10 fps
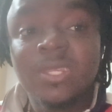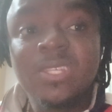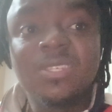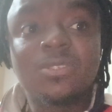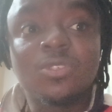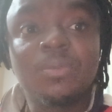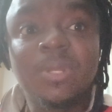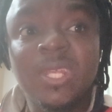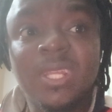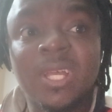This is
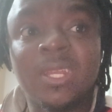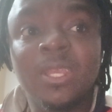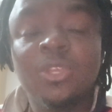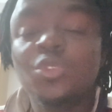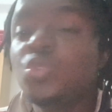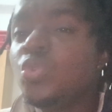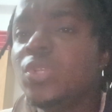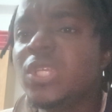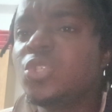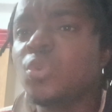something that you
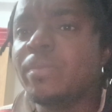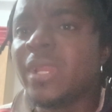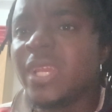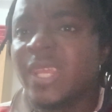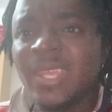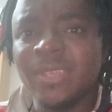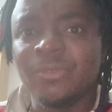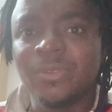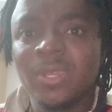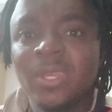need to believe.